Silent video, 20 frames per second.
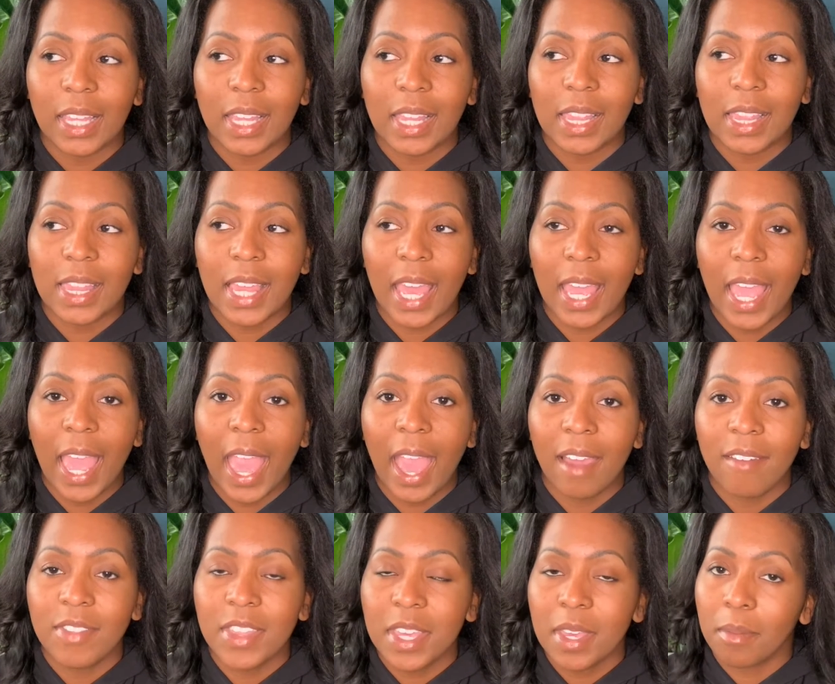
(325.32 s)
they
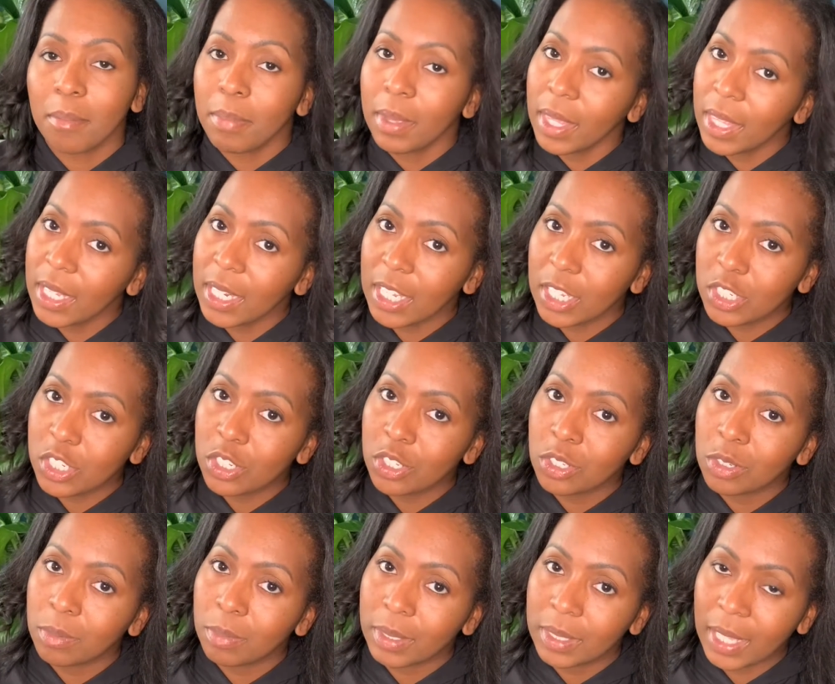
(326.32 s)
have the ability
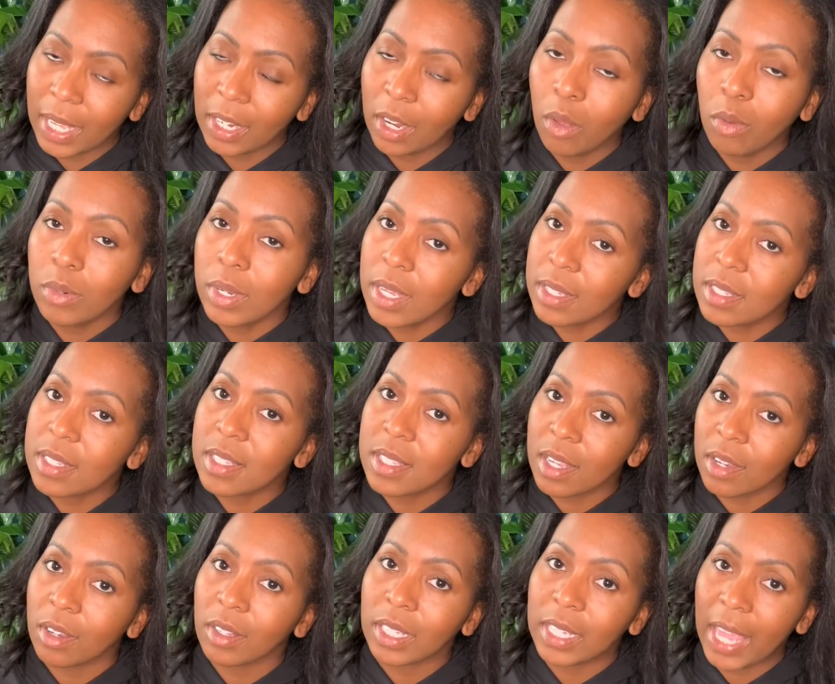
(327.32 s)
to, but they don't
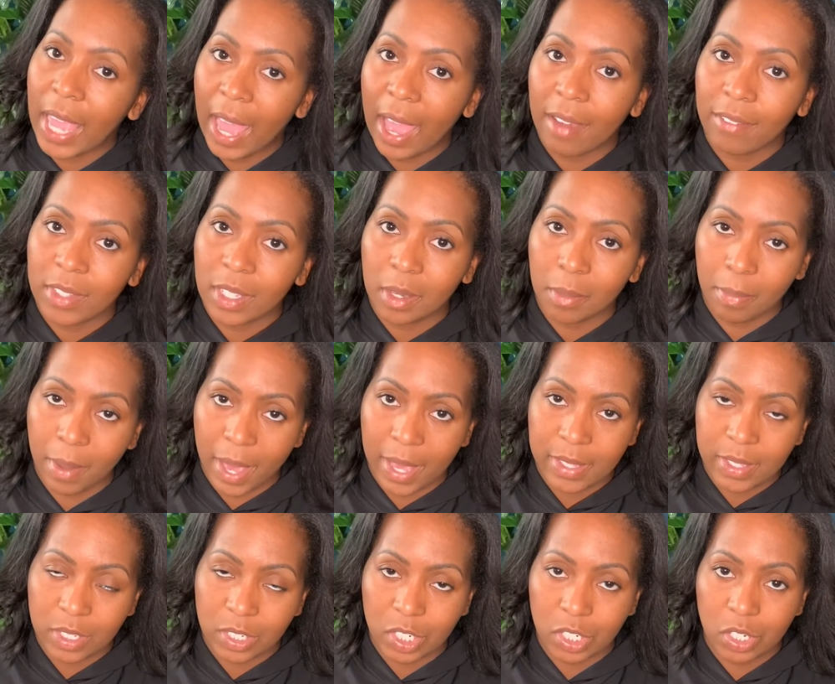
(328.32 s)
necessarily have the
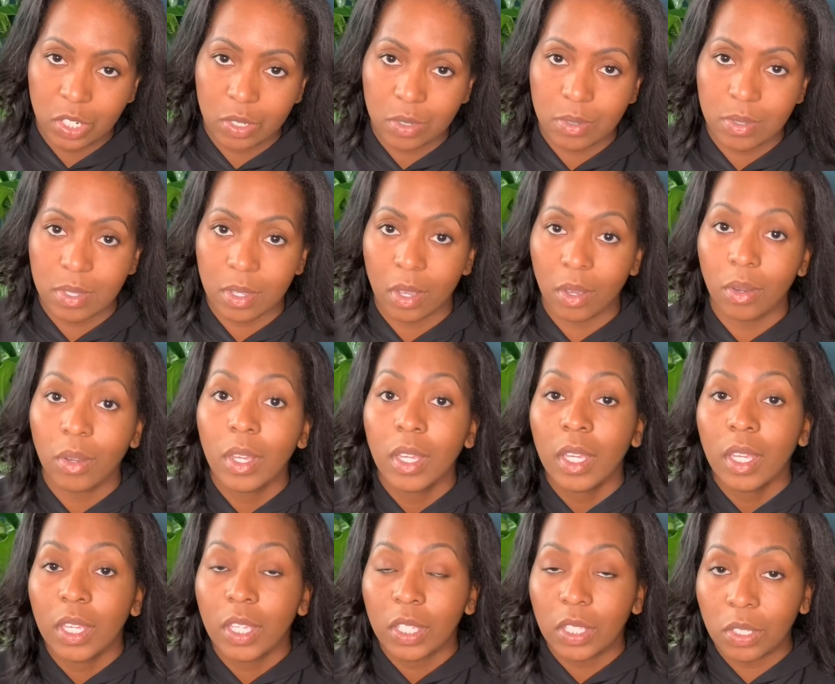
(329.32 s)
capacity to. So
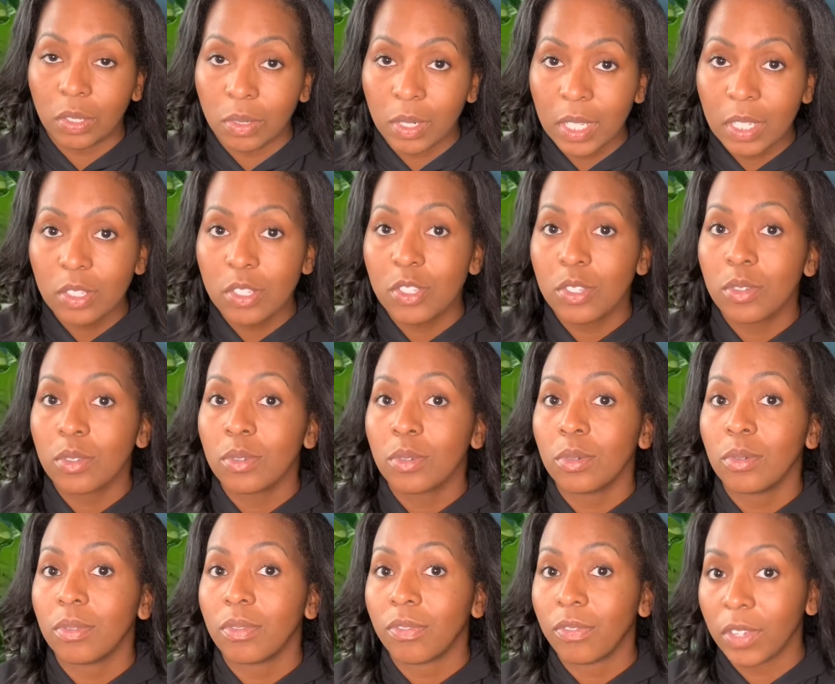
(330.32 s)
you need
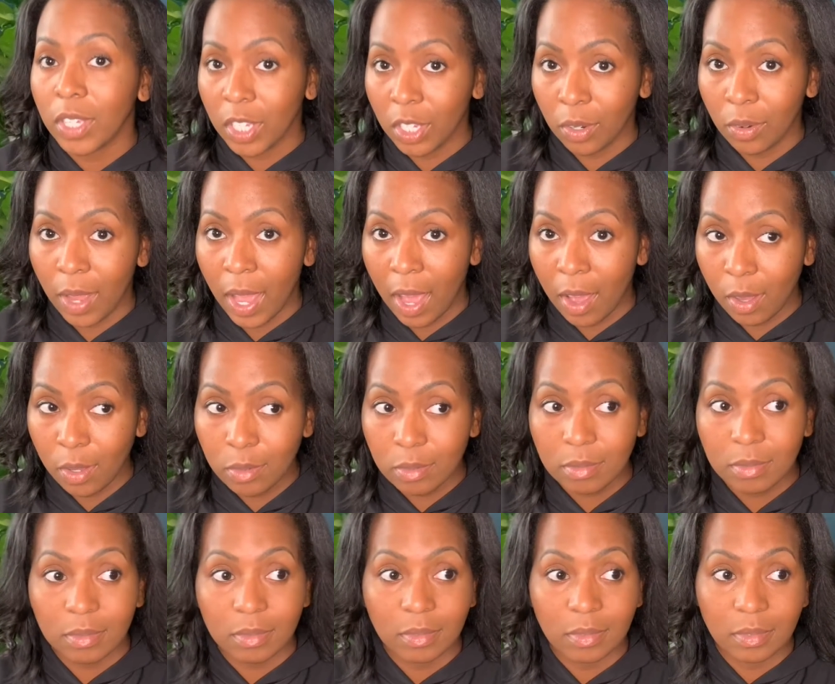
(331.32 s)
to figure out
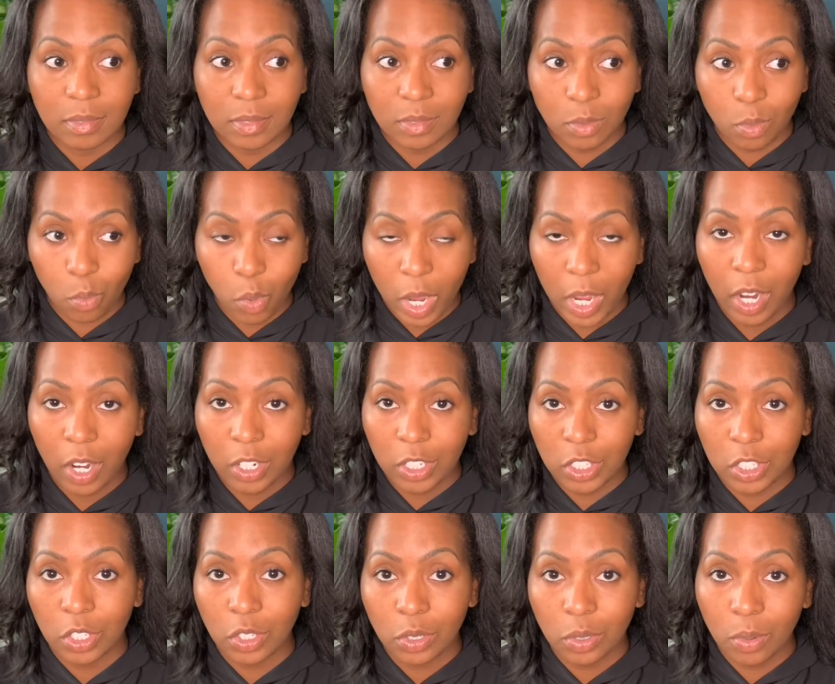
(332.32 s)
where
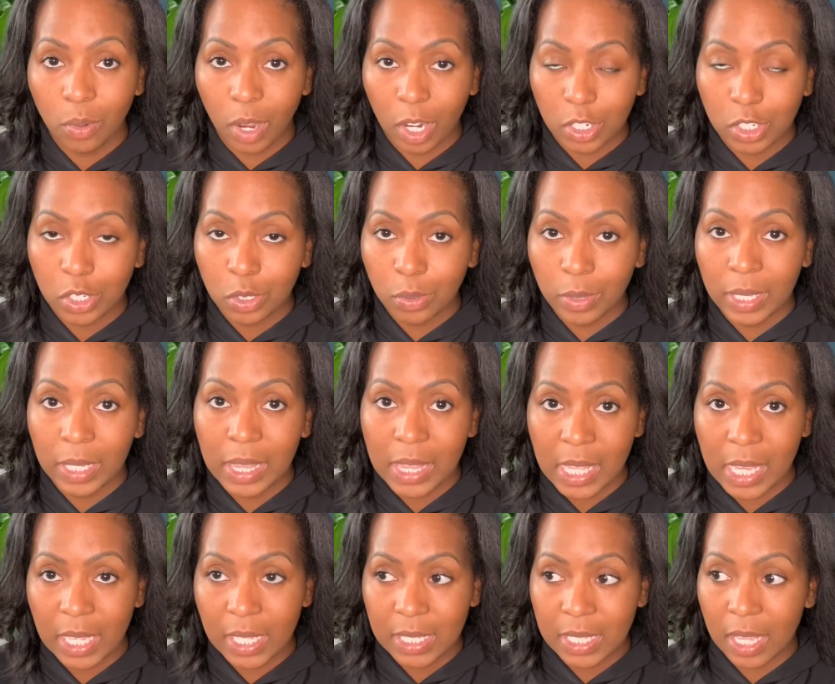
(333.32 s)
you are doing
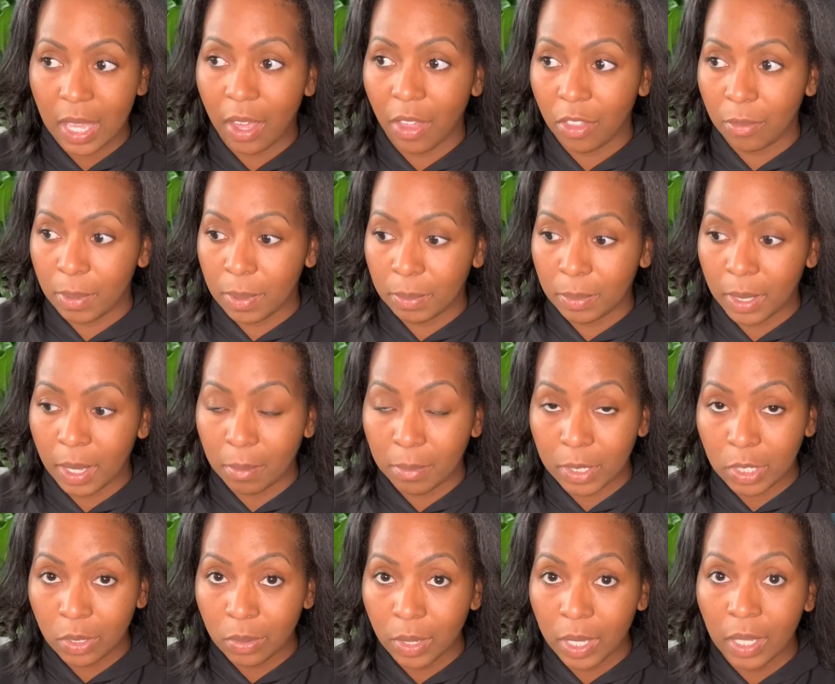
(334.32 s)
things that other people can be
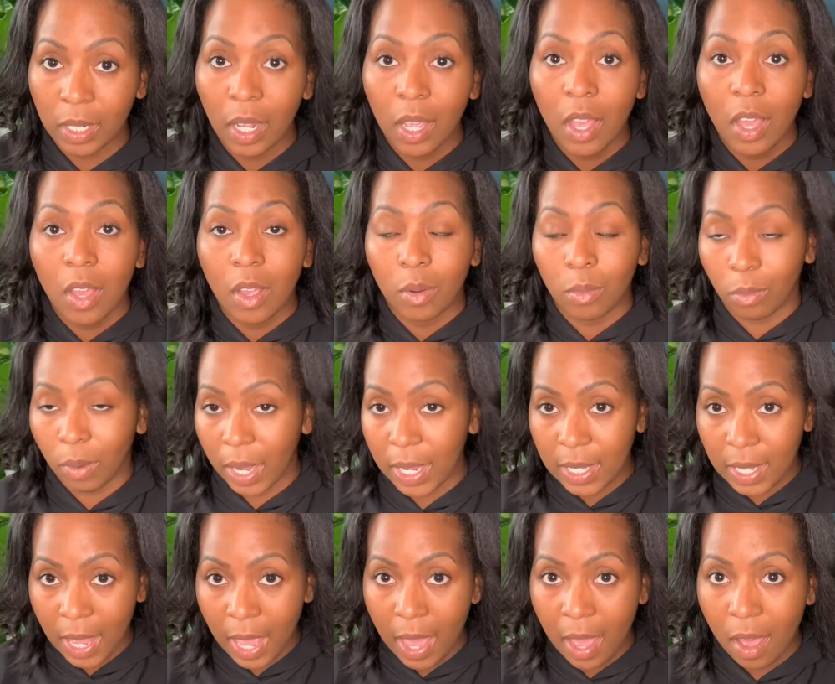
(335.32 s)
doing. Right
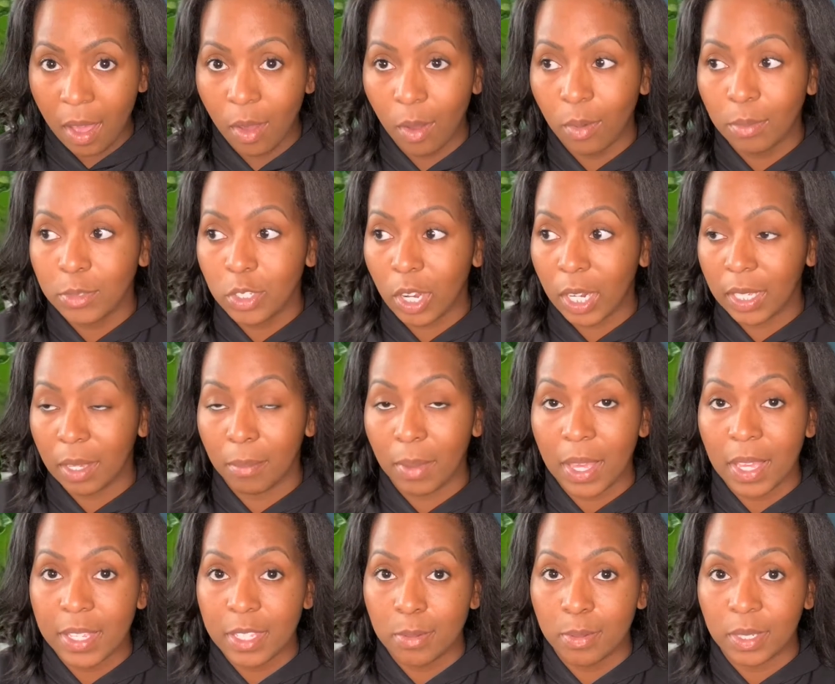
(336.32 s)
now, I'm trying to get my
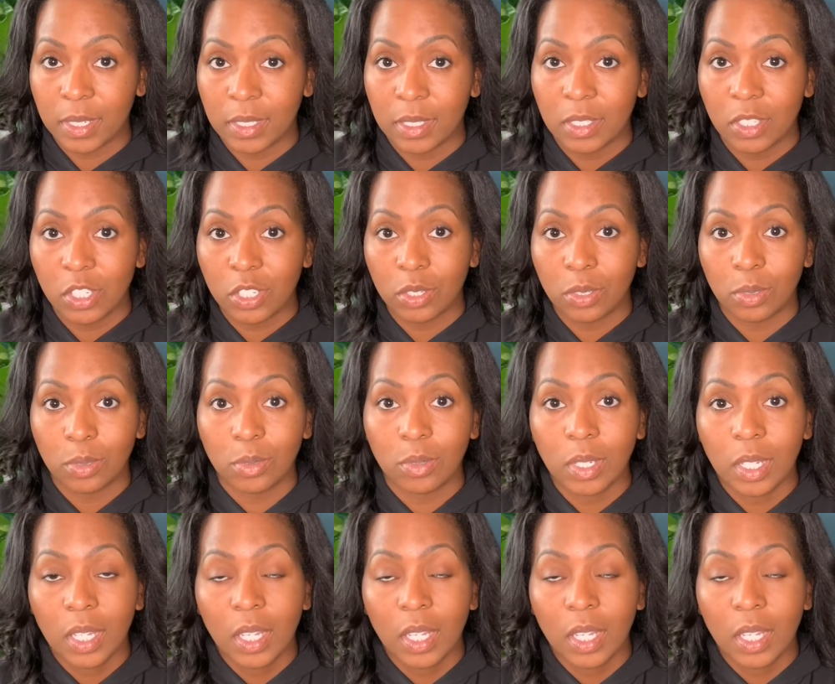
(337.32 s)
husband to